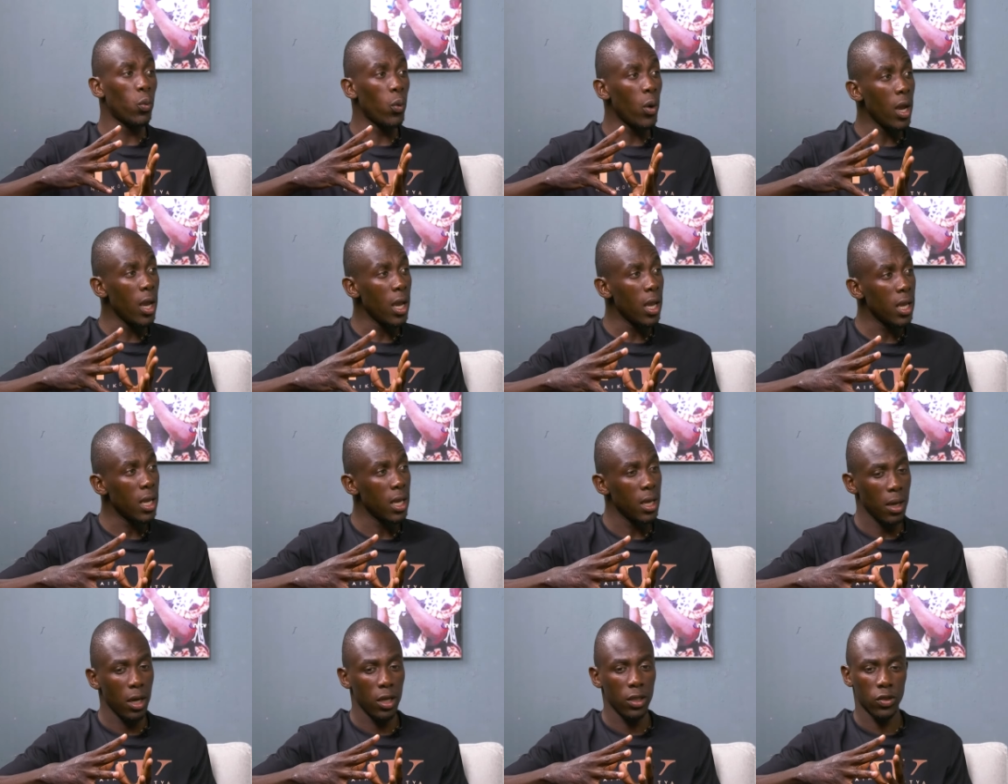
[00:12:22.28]

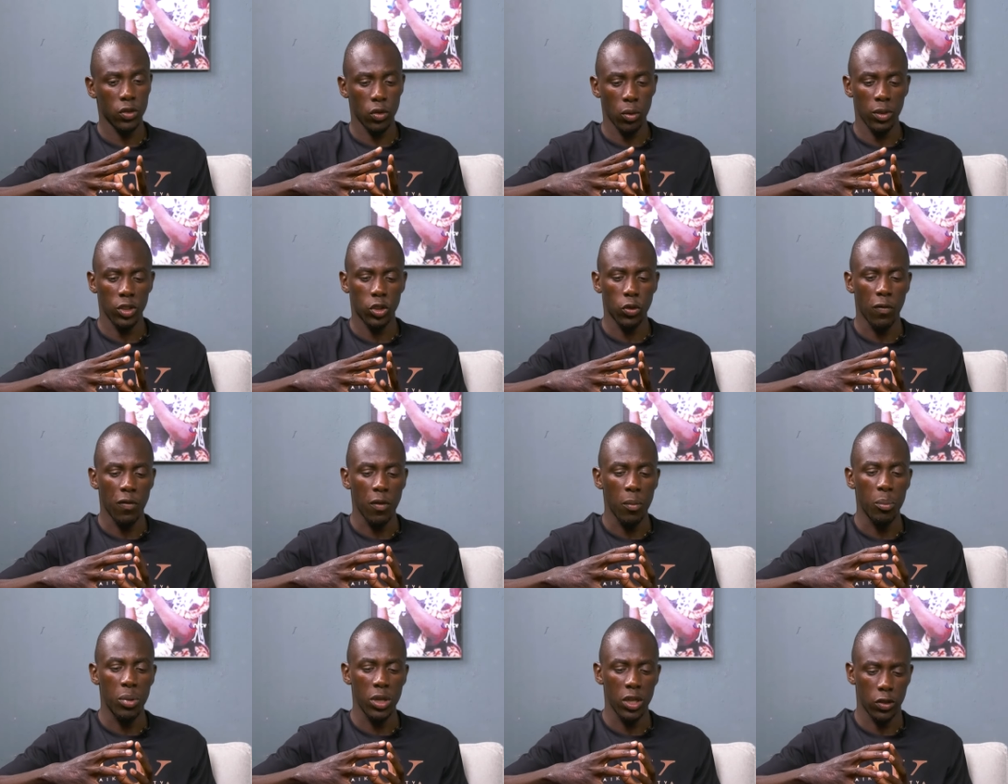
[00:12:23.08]
way so much of
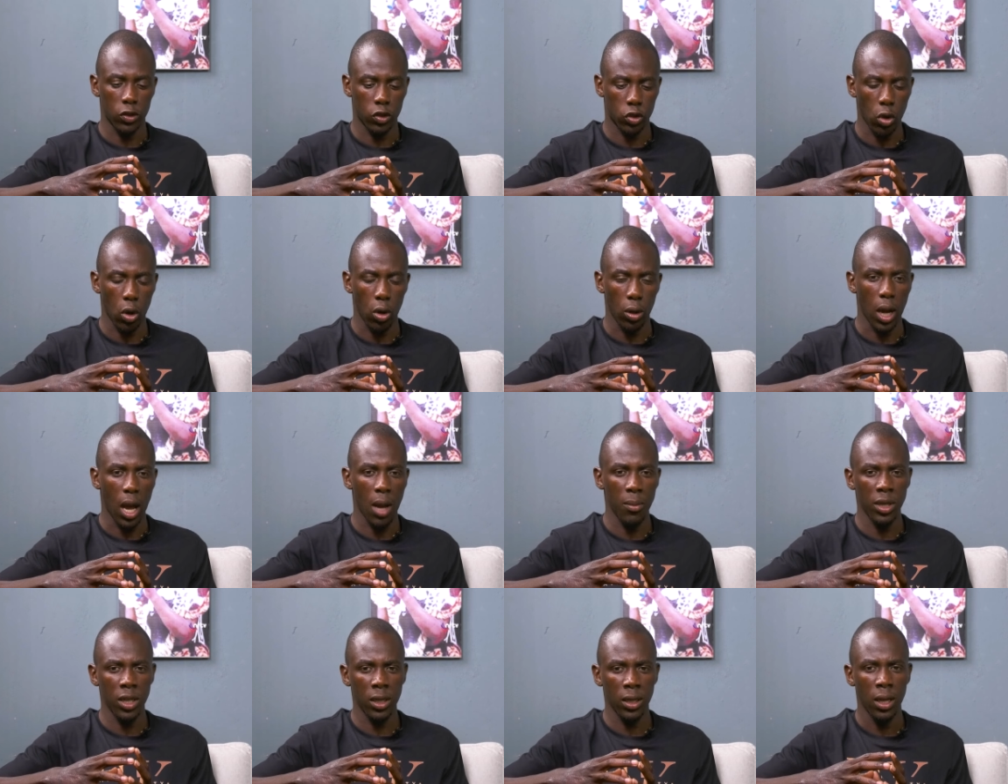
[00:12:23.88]
a big song.
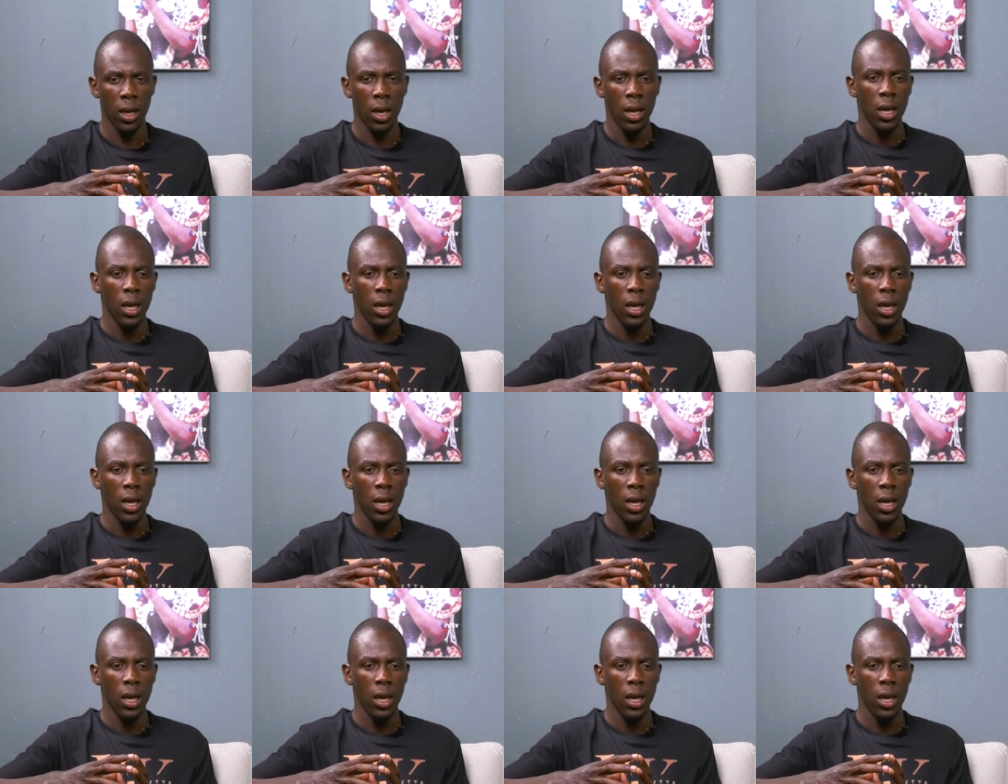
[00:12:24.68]
I mean,